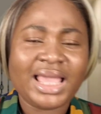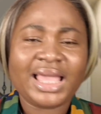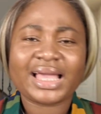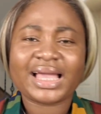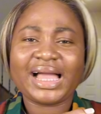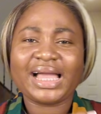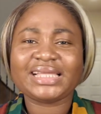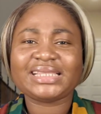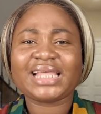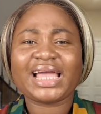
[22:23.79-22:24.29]

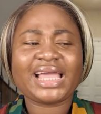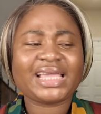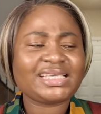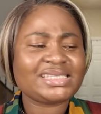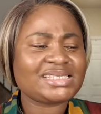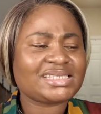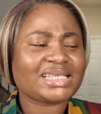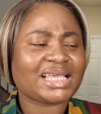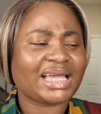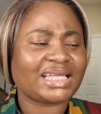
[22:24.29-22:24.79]
Can
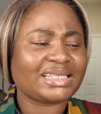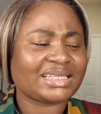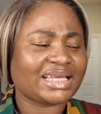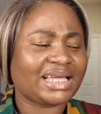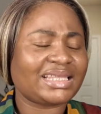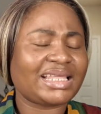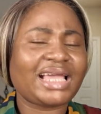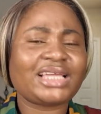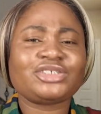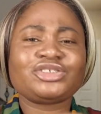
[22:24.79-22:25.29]

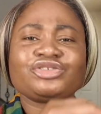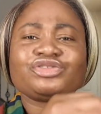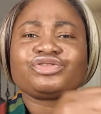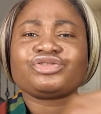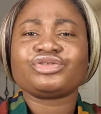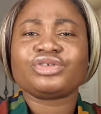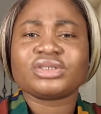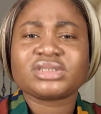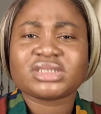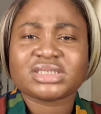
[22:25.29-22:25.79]
I
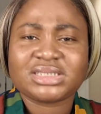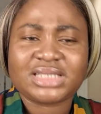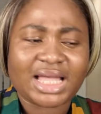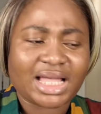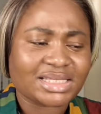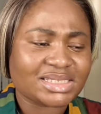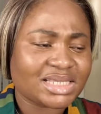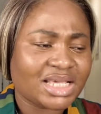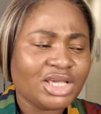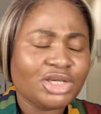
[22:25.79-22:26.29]
trust
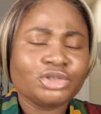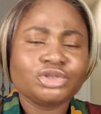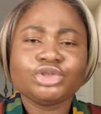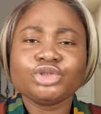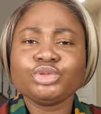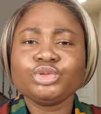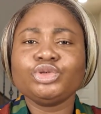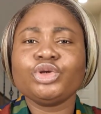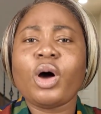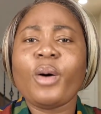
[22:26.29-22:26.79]
that you
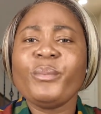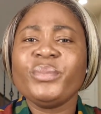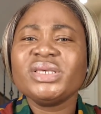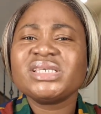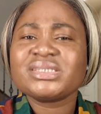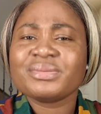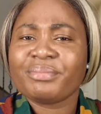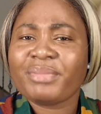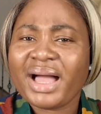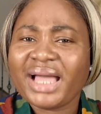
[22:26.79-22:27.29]
will not
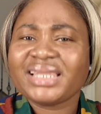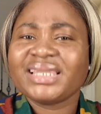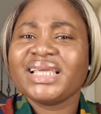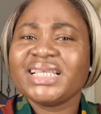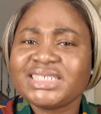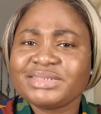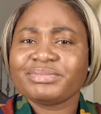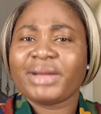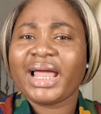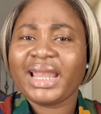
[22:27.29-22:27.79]

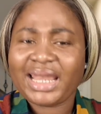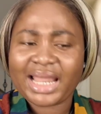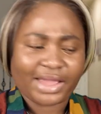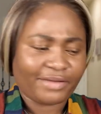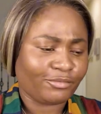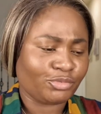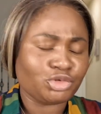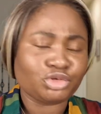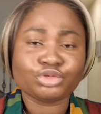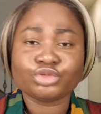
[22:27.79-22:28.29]
mismanage my life,
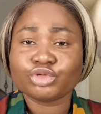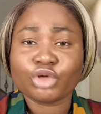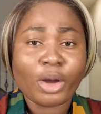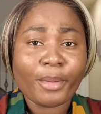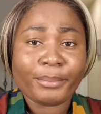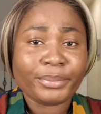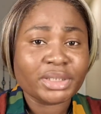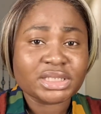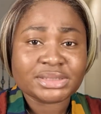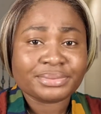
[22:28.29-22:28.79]
you will
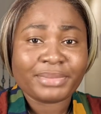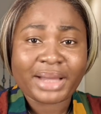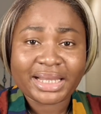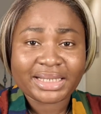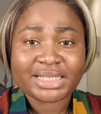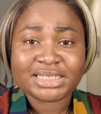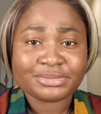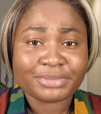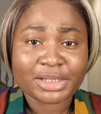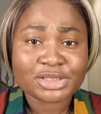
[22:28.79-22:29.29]
not
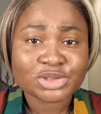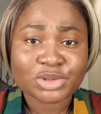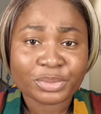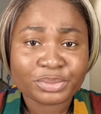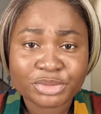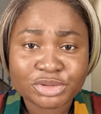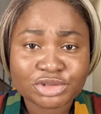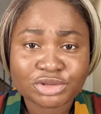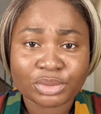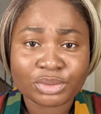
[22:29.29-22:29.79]
mismanage my
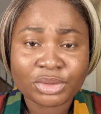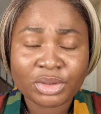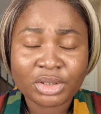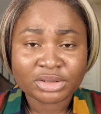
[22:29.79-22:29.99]
submission?